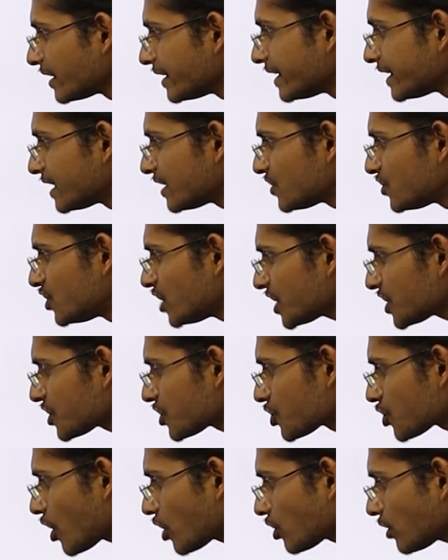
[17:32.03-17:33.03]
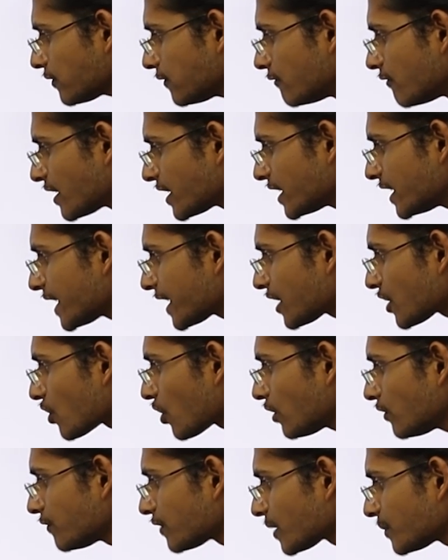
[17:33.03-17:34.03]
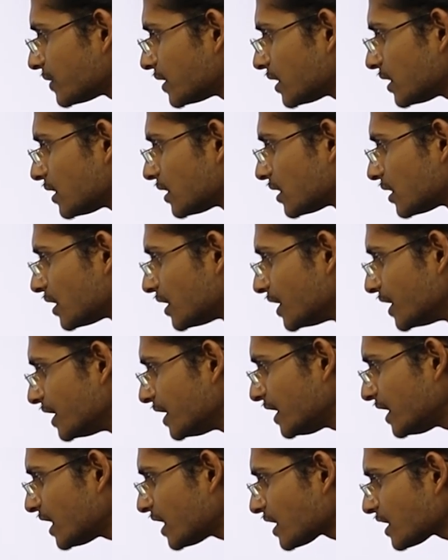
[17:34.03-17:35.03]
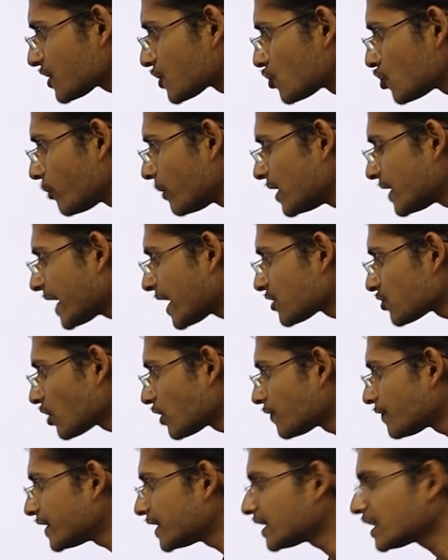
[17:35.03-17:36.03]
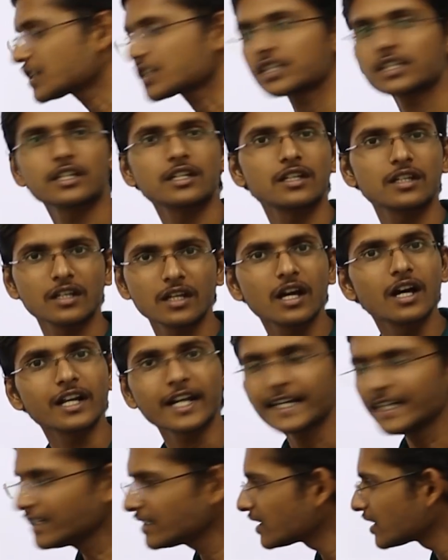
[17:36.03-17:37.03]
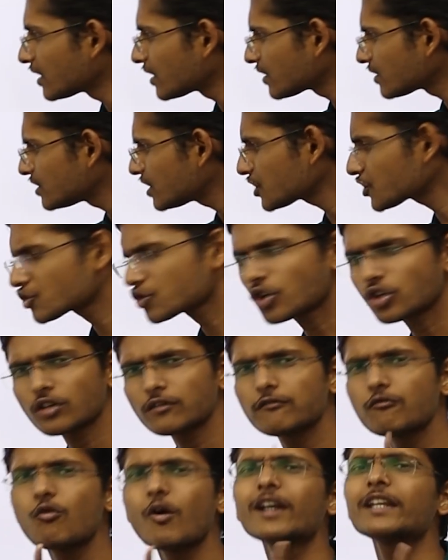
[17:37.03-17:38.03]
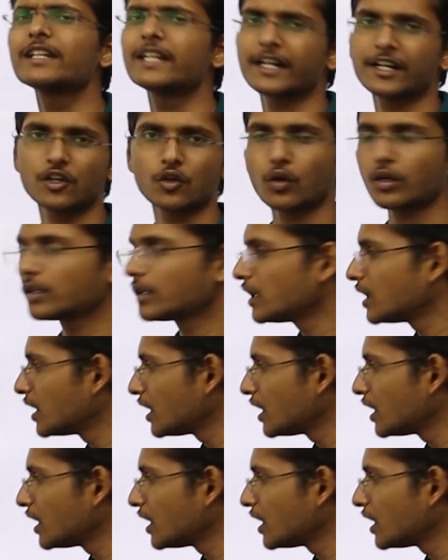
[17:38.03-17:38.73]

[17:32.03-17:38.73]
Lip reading: it is just short of 1 electron from the nearest noble gas configuration, right? Just short of 1 electron.